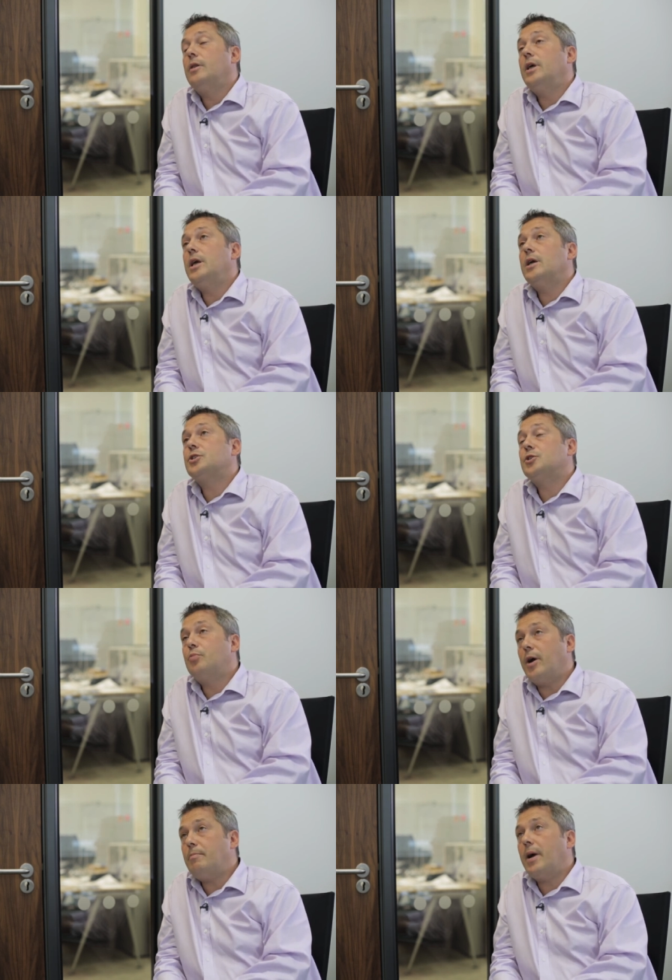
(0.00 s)
The
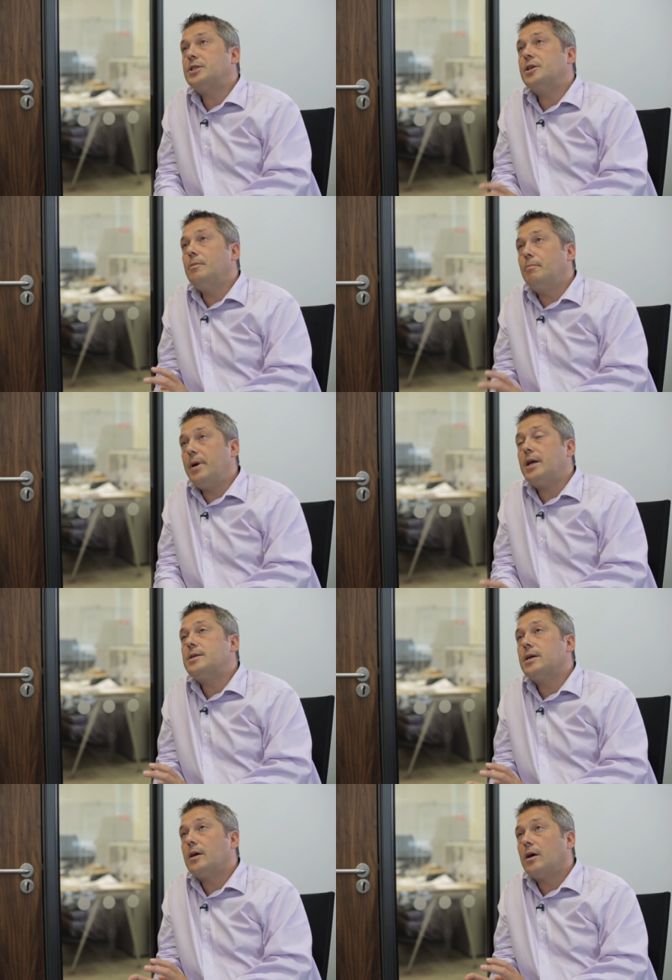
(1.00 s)
spread betting
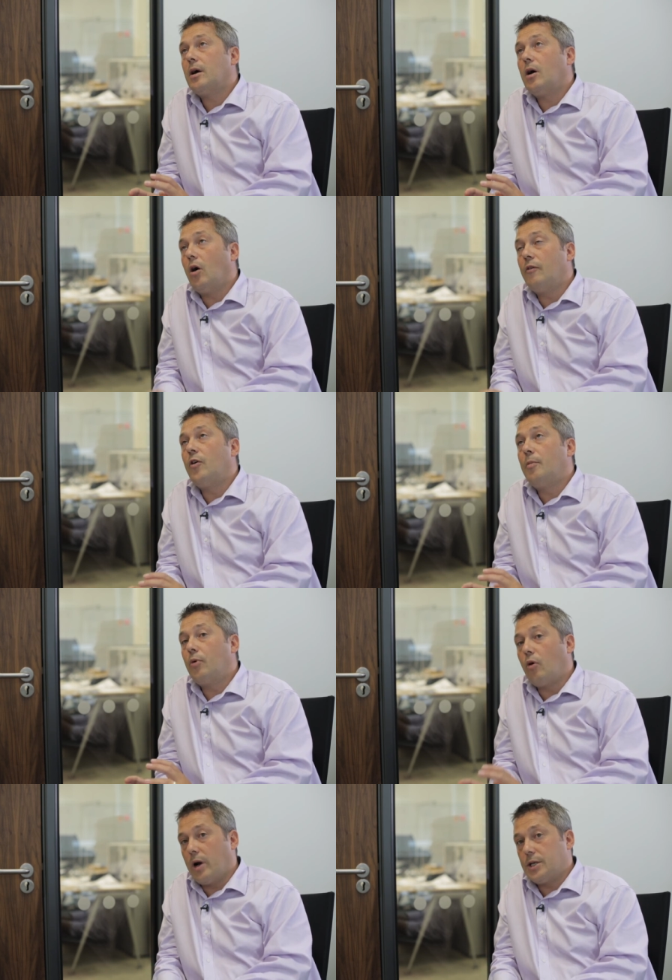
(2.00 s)
bid offer
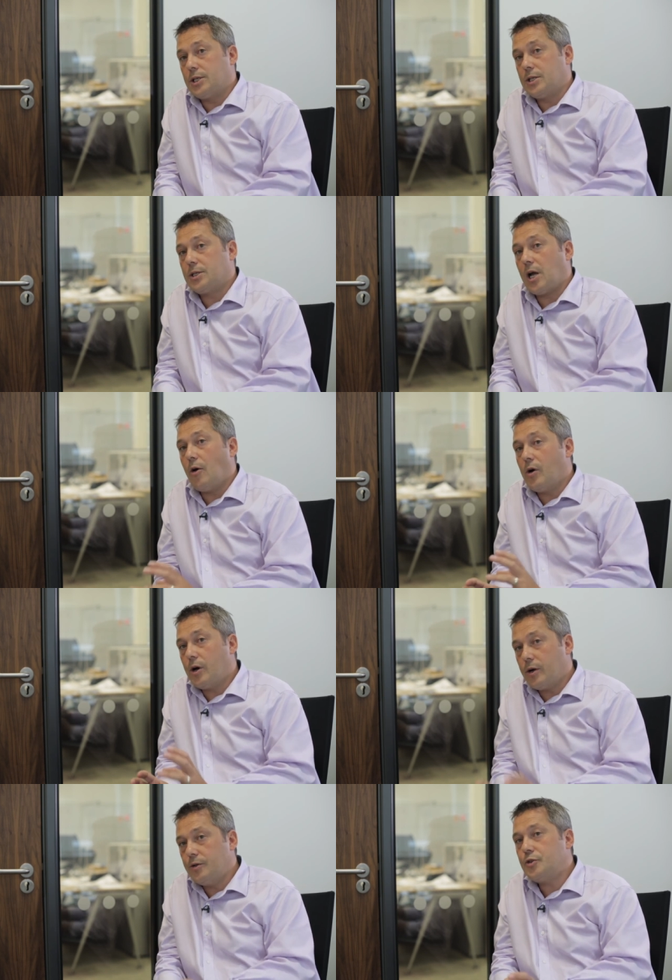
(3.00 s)
prices are
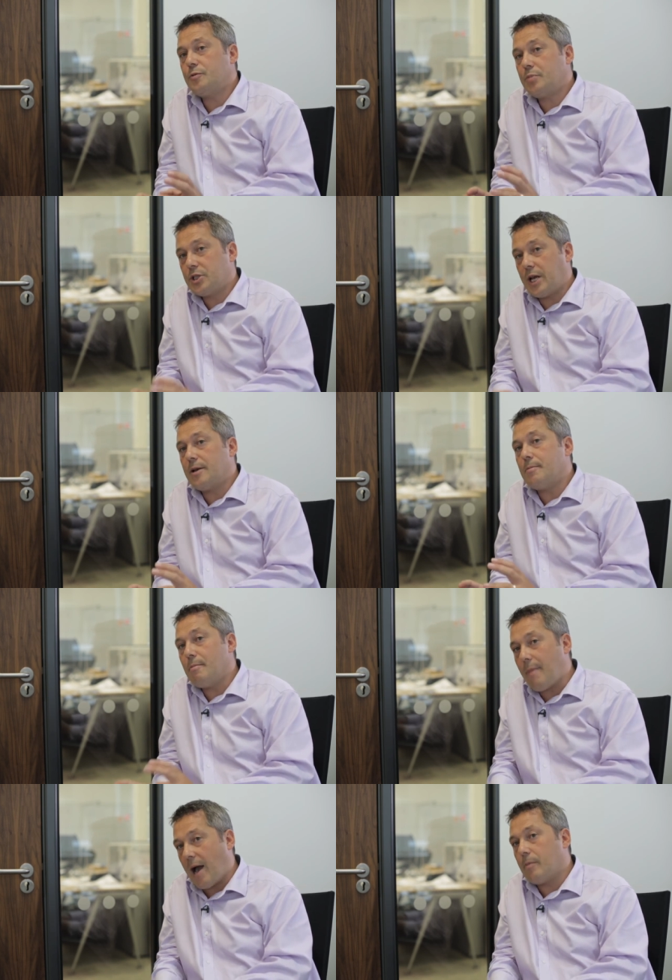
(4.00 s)
100%
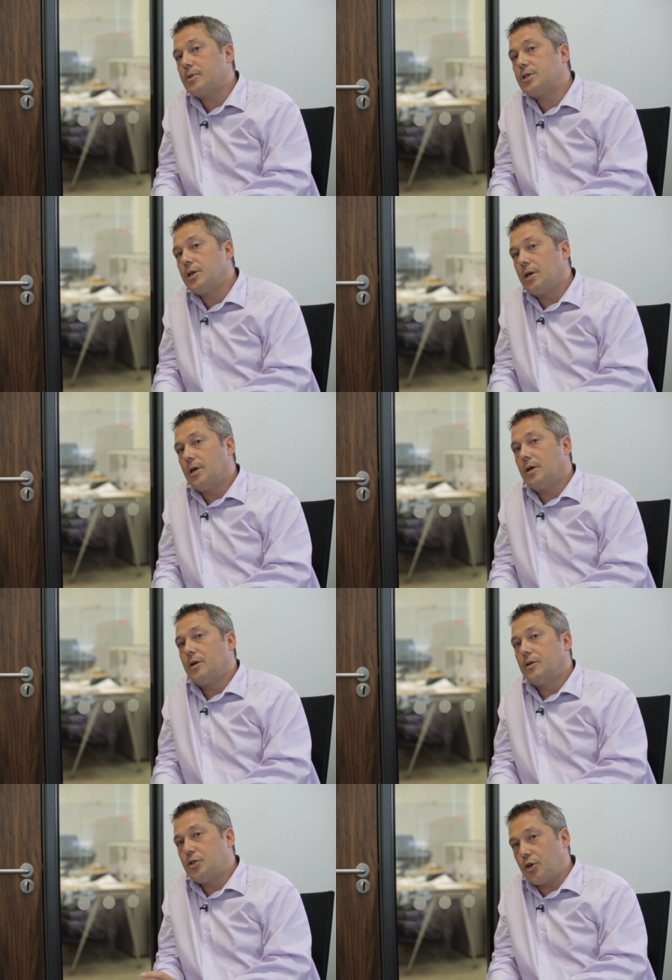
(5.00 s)
mapped
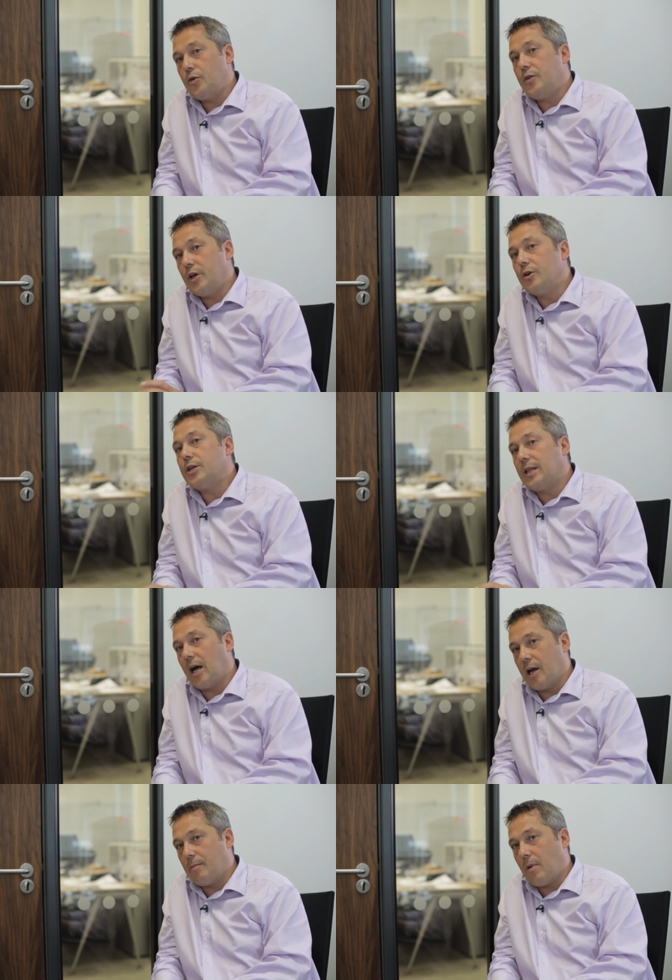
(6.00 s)
to the
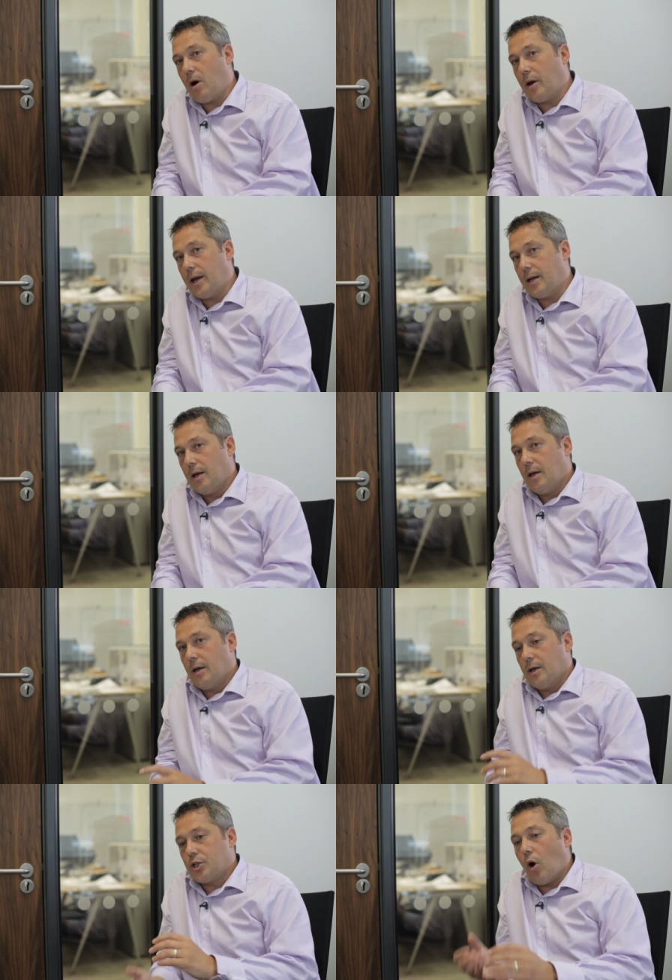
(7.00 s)
underlying market.
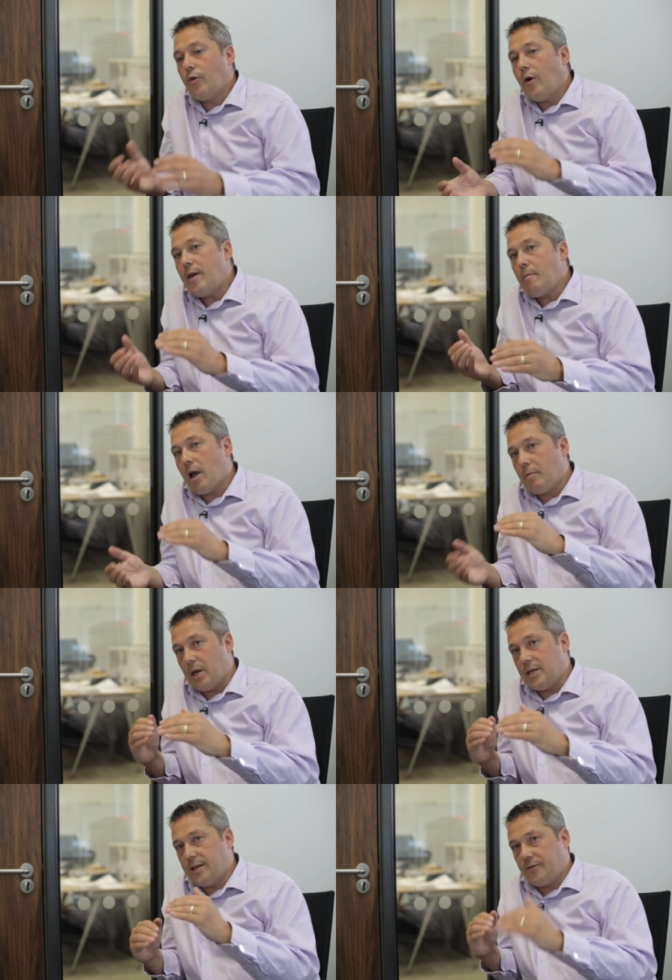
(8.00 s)
So although they might be
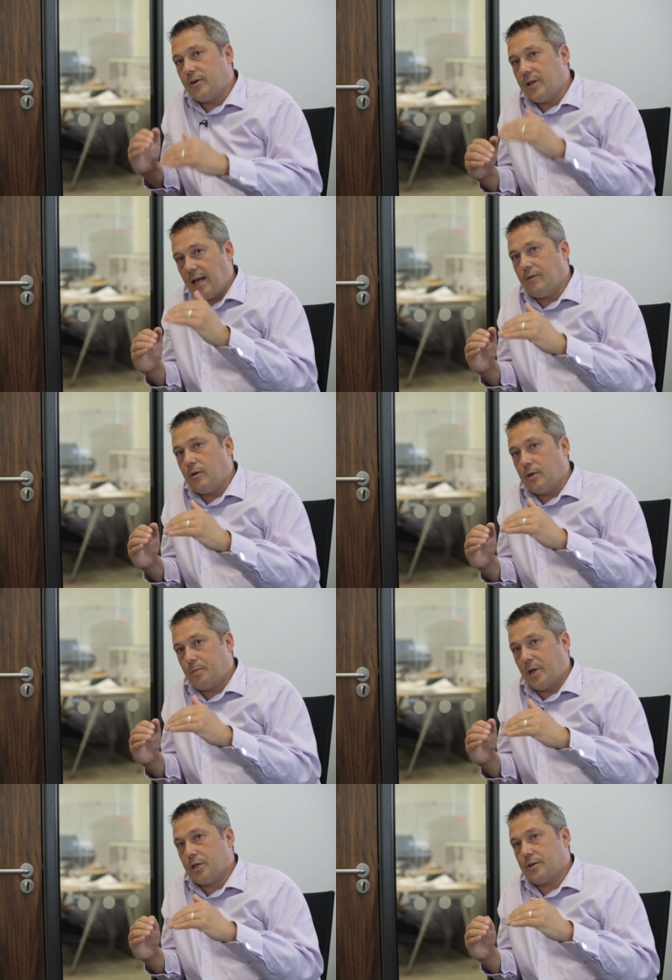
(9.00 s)
at different levels
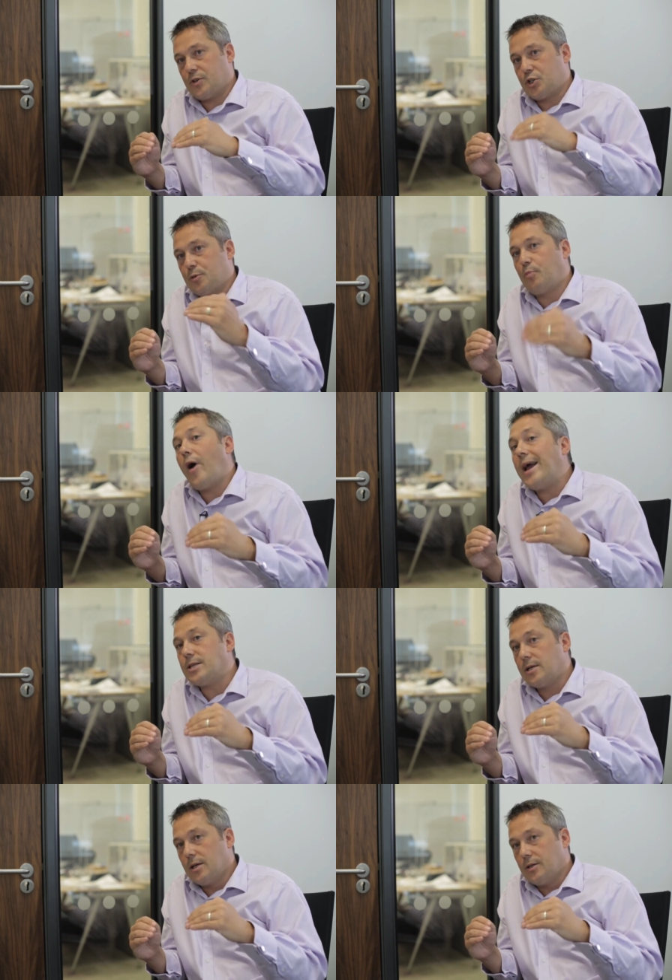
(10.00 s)
because of the
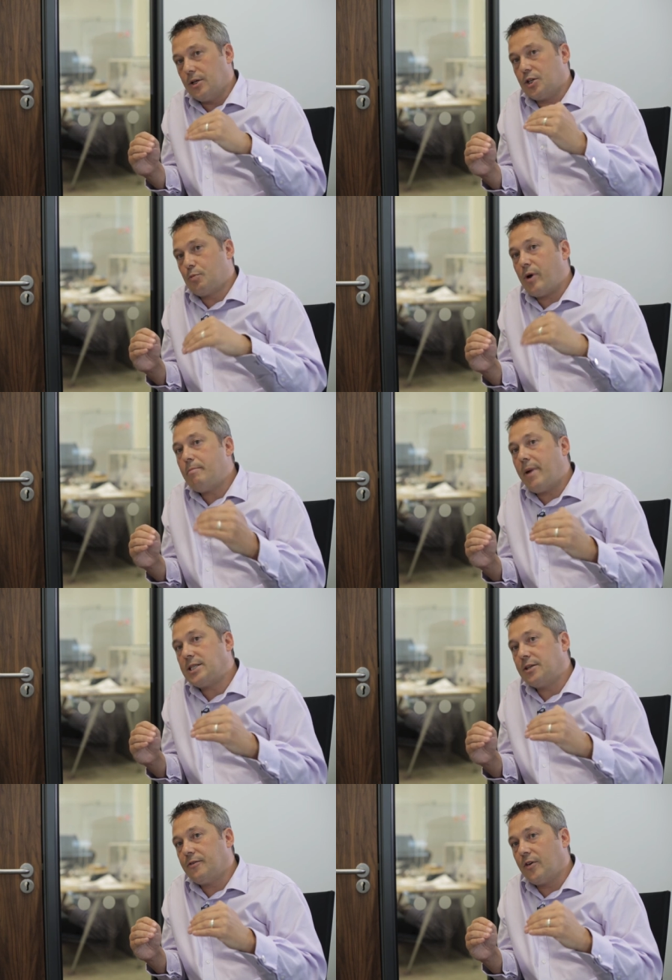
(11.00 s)
spread that the spread
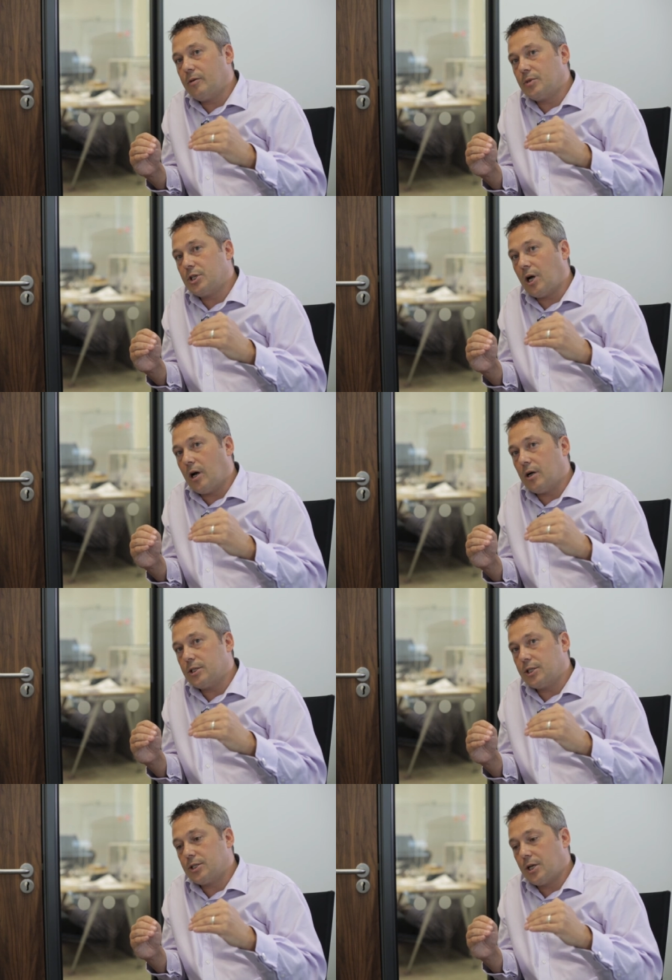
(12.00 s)
betting firm
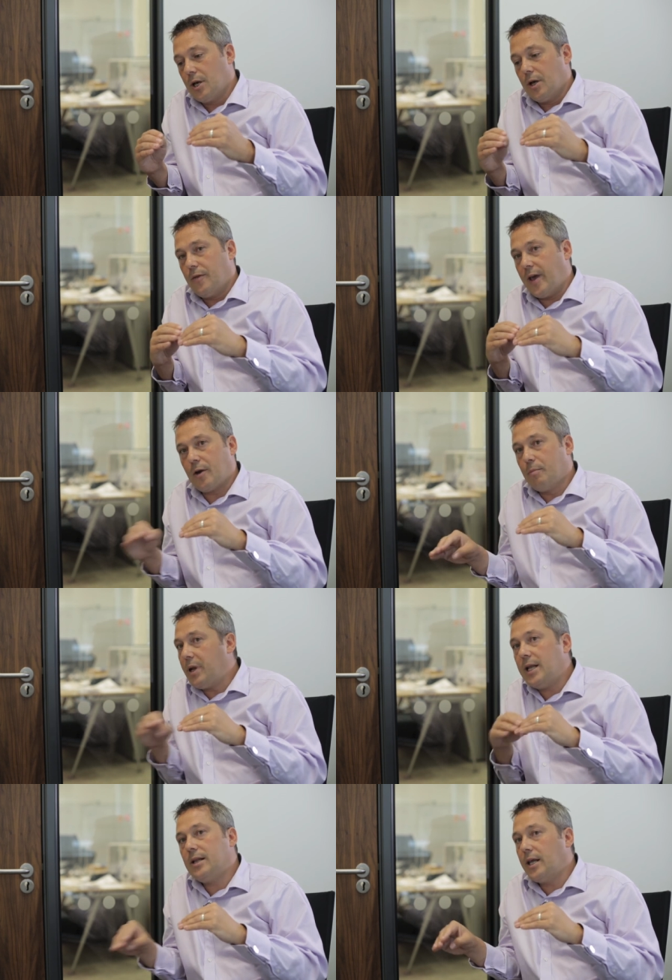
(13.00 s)
charges, they're
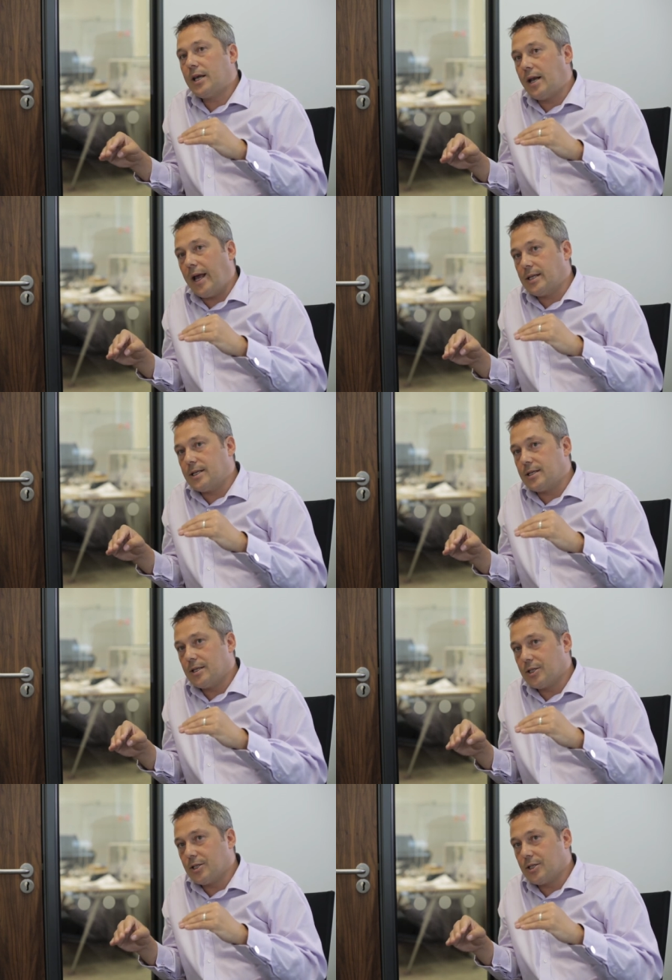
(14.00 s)
completely connected.